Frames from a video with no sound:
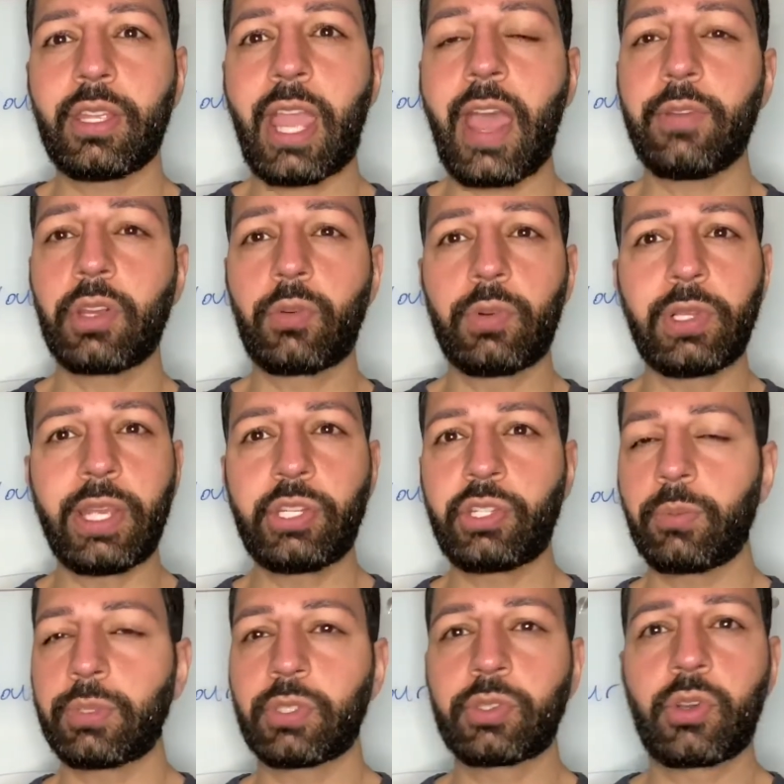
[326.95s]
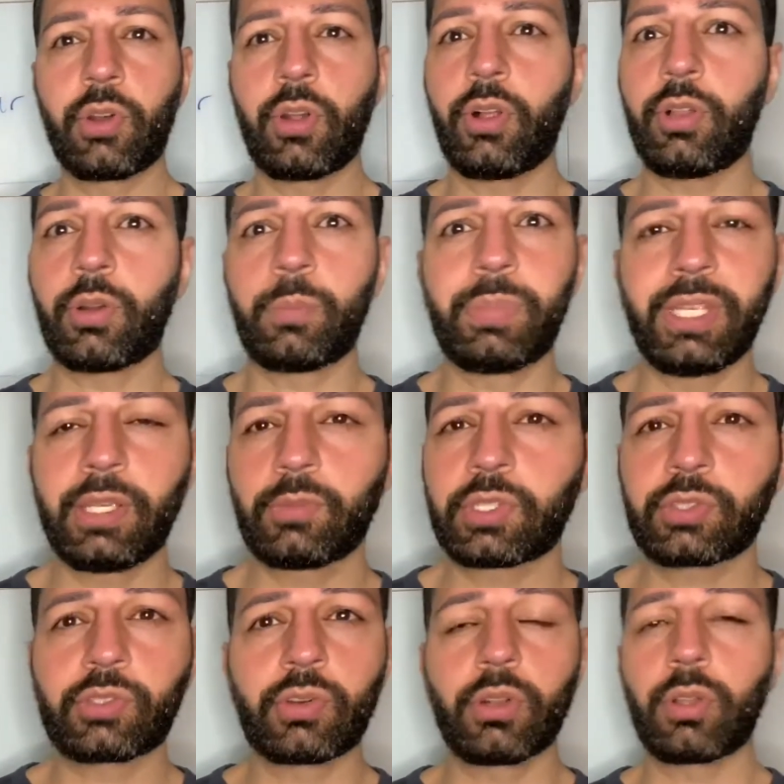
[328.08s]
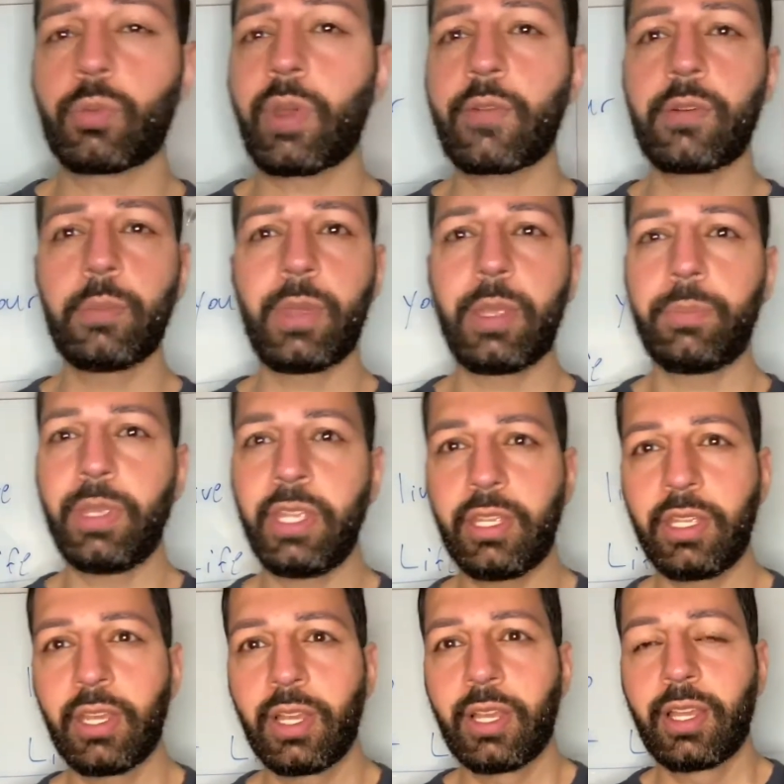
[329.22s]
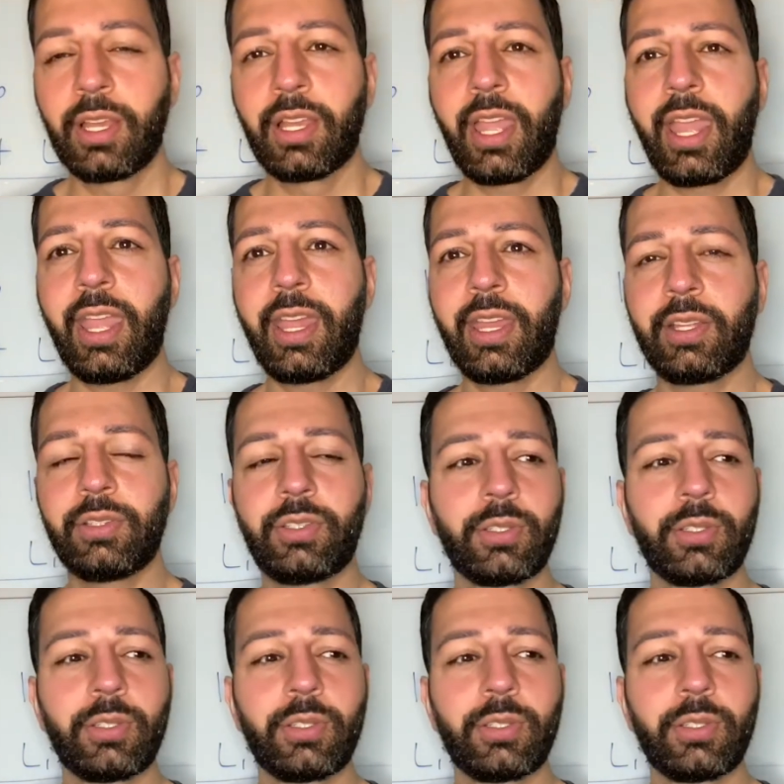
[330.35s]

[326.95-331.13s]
having a relationship with this girl or being with this girl or whatever it may be. And